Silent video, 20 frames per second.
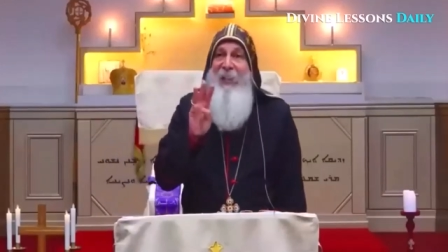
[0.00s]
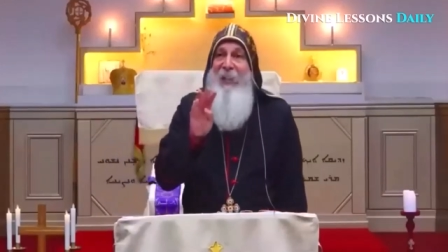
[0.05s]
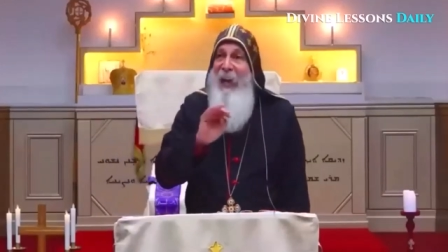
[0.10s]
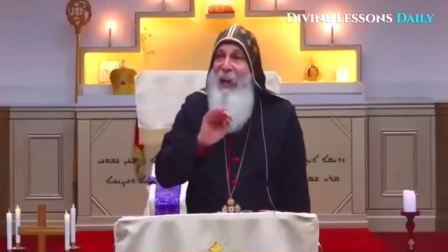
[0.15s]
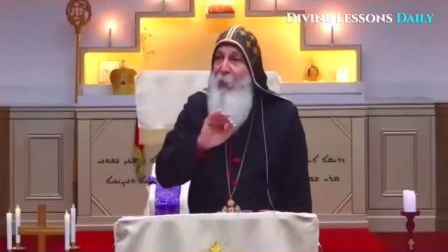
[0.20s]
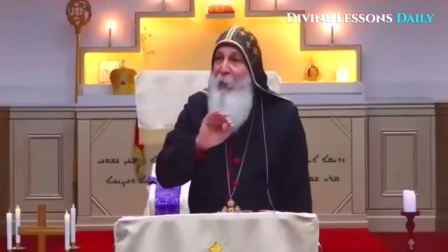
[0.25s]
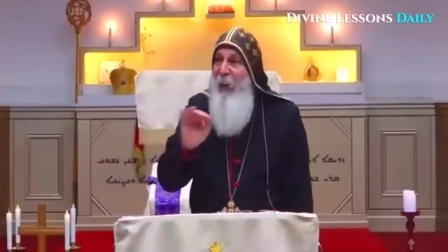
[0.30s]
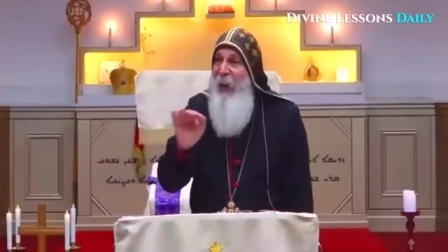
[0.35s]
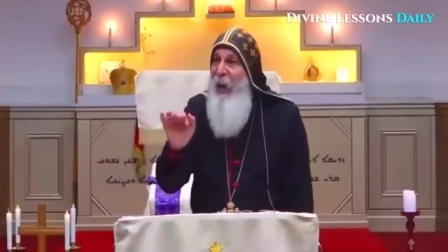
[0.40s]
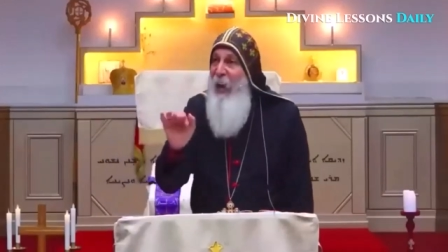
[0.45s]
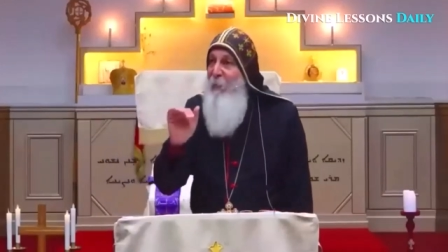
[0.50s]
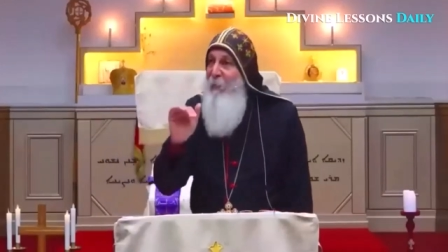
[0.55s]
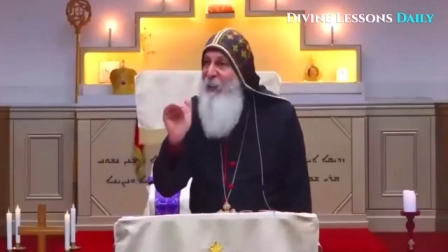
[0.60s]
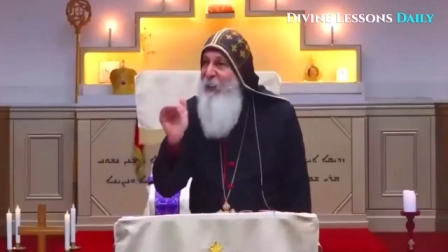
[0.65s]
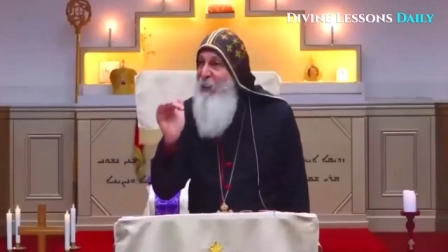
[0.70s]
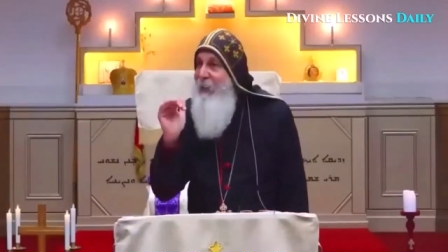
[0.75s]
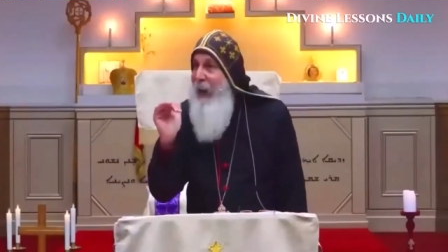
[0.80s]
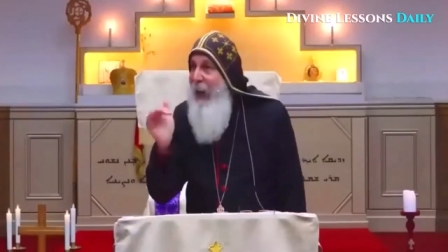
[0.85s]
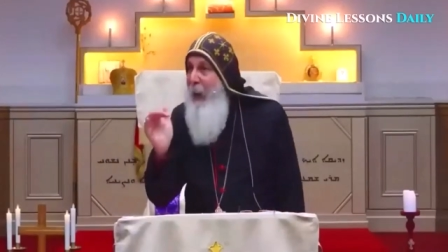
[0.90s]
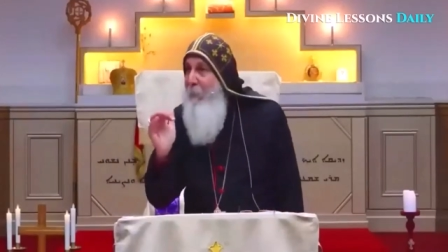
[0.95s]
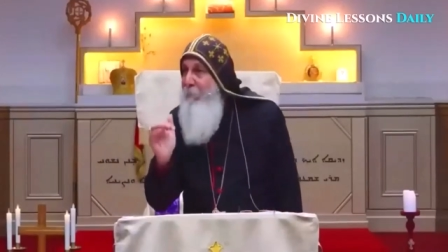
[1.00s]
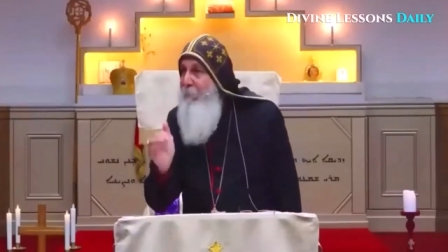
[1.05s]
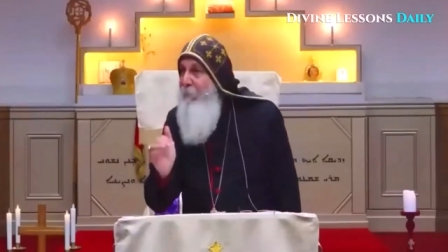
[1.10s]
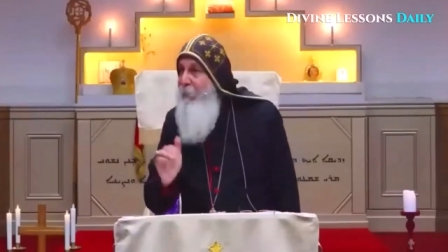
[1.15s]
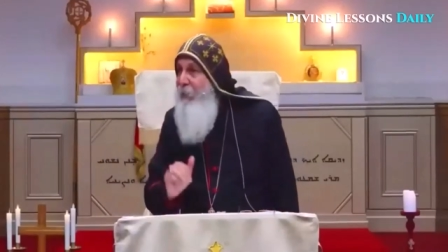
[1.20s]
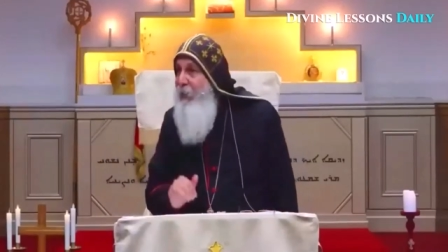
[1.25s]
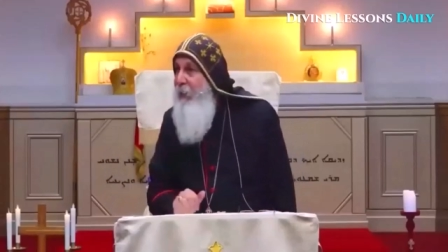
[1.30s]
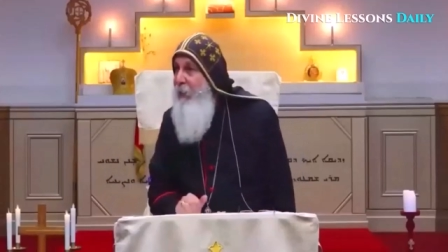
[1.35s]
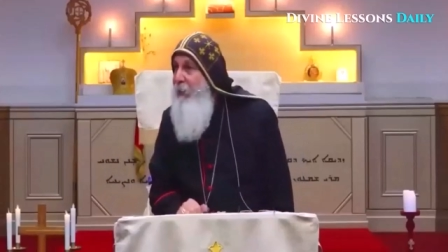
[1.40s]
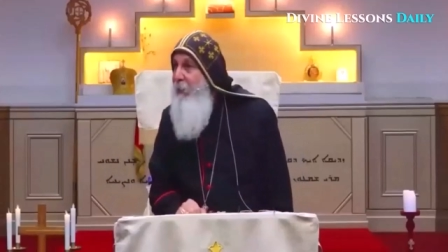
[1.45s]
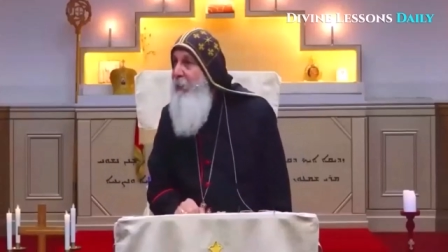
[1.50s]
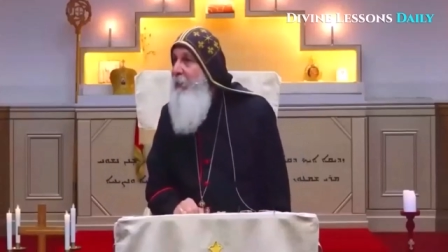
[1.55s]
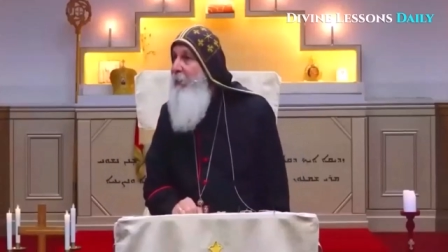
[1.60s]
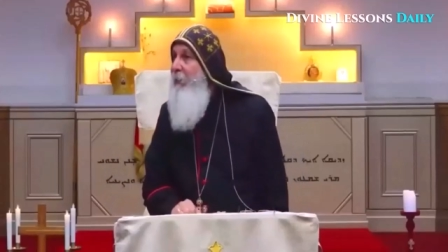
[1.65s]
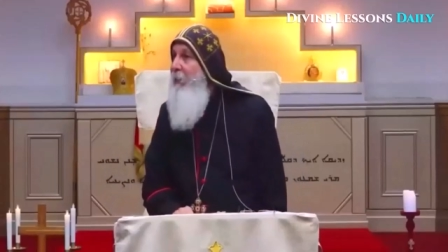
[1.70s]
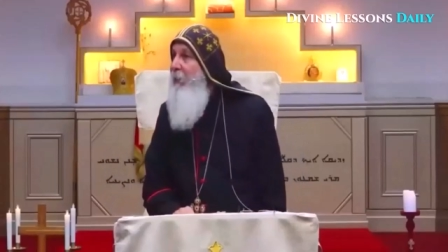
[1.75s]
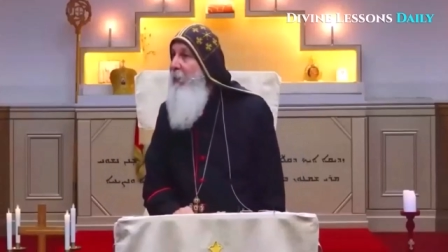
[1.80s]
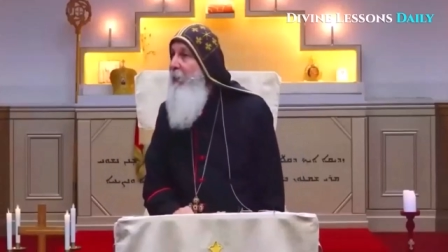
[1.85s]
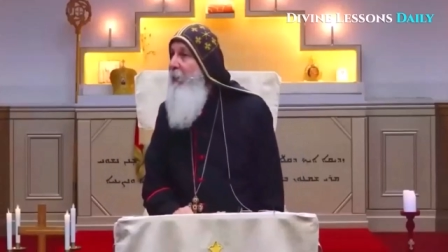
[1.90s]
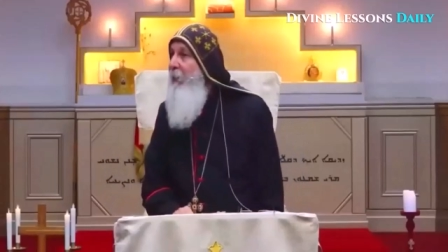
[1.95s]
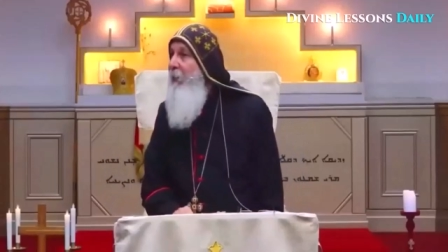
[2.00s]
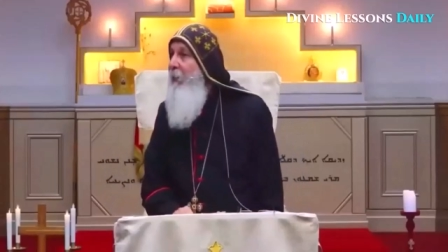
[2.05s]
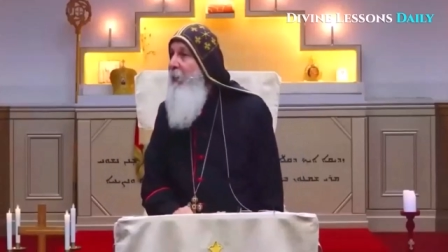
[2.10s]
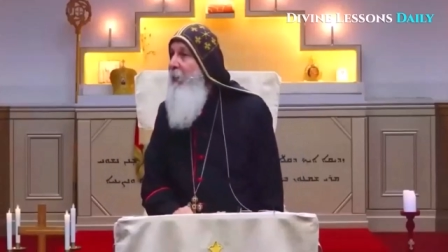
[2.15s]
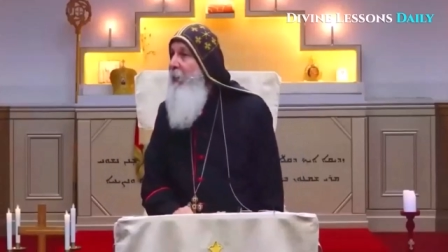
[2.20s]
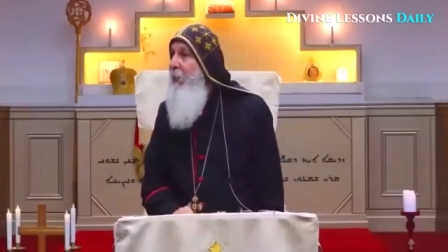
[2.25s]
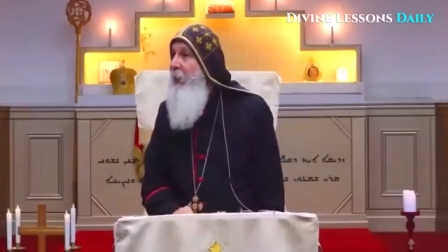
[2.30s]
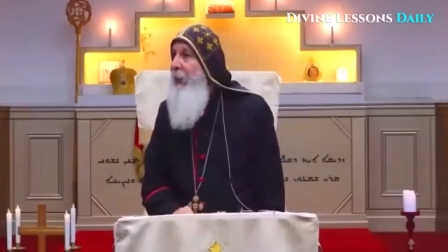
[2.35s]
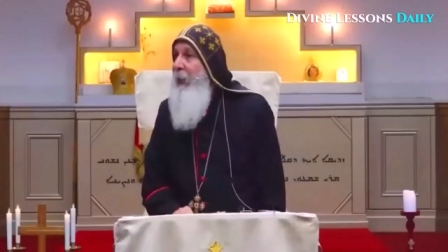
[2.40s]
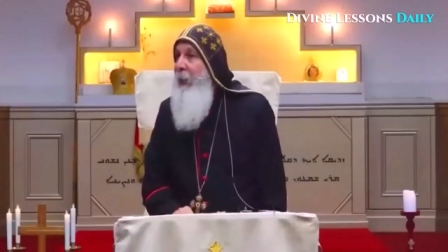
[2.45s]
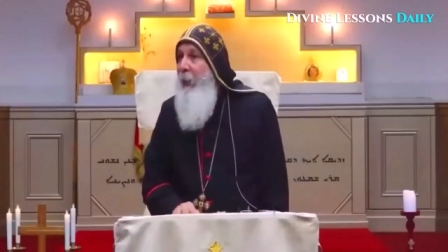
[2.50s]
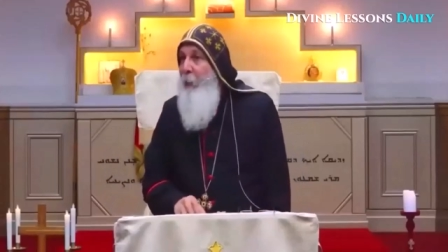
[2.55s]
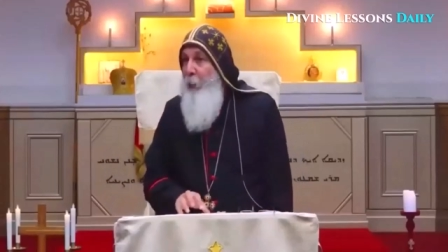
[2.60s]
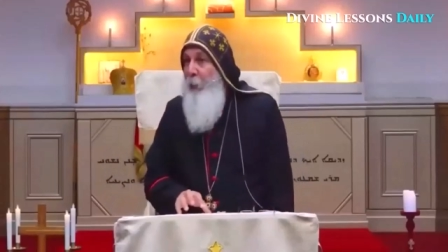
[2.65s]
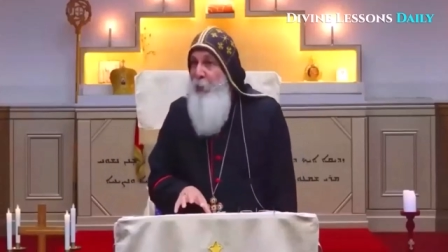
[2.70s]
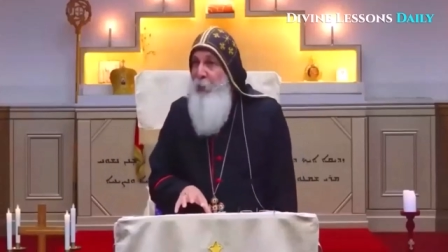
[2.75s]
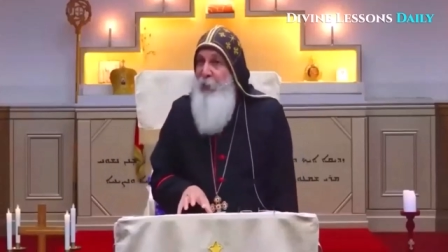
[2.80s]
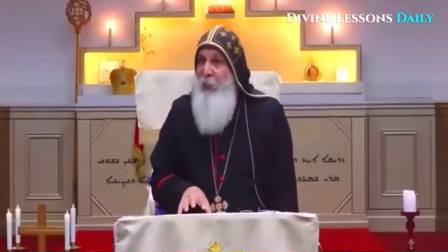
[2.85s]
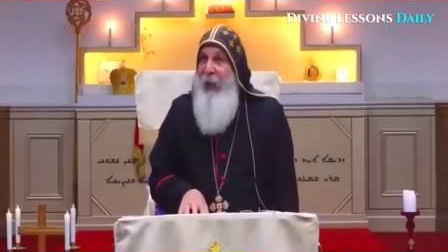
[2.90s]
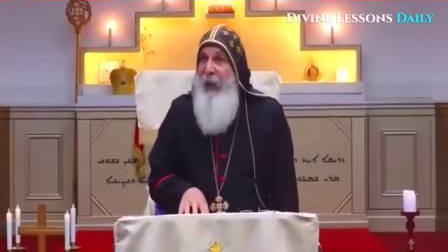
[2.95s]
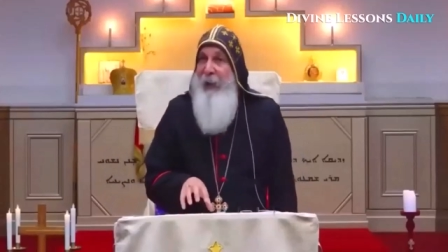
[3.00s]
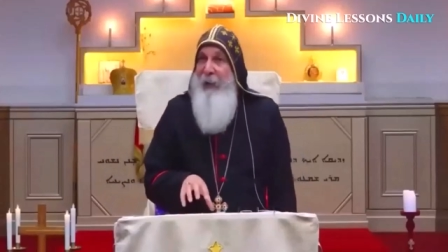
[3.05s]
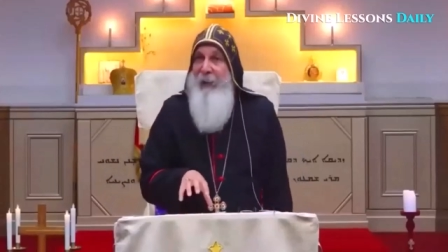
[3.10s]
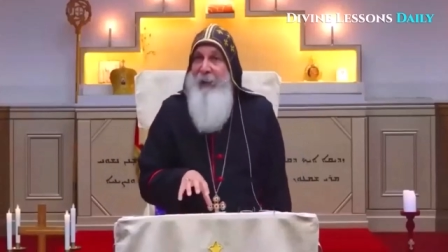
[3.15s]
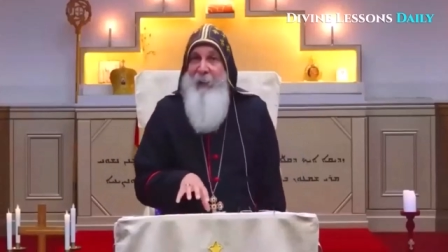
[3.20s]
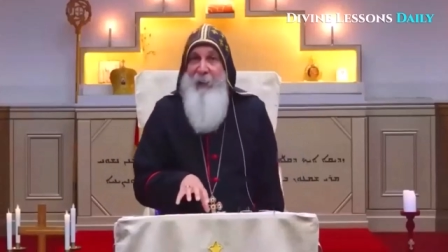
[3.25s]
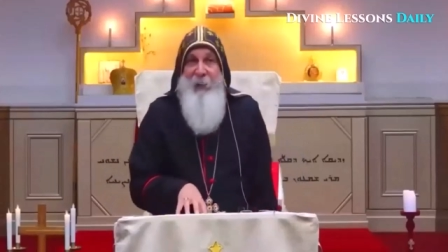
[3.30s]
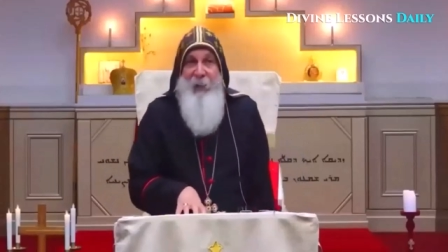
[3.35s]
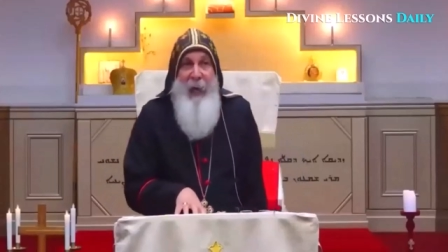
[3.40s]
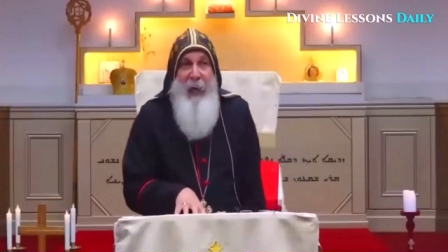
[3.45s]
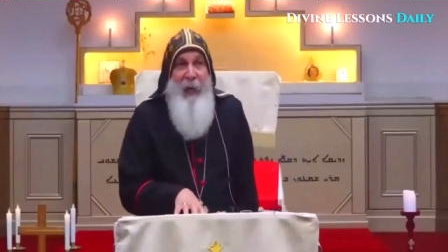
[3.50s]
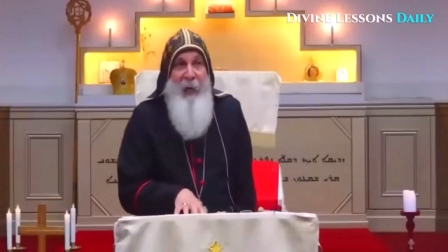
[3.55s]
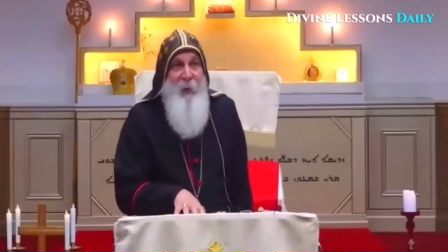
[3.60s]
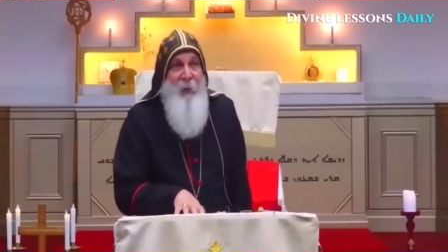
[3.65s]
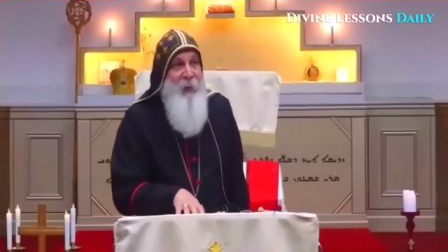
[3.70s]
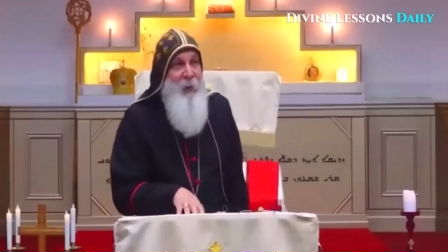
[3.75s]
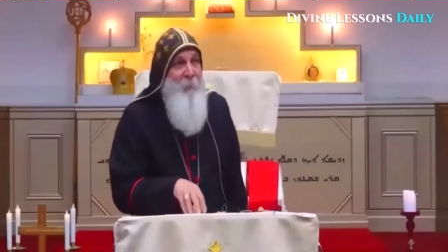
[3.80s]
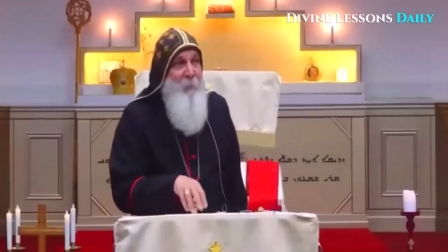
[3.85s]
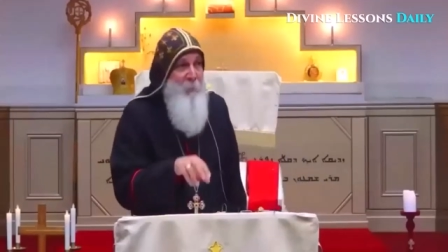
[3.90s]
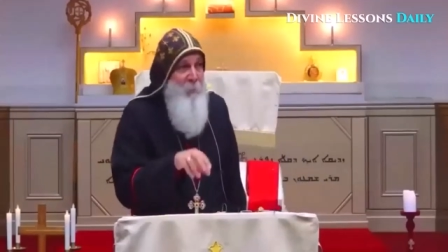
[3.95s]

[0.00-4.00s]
the grave is empty. Christianity says